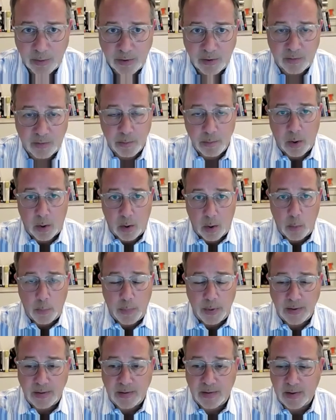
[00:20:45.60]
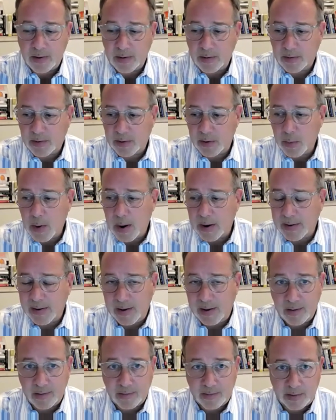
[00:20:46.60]
just open to new
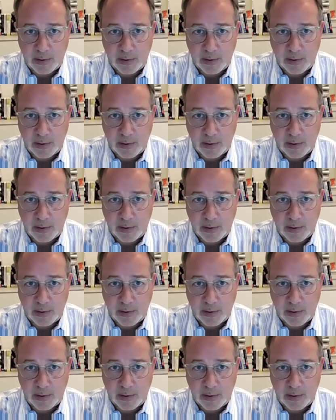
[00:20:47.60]
ideas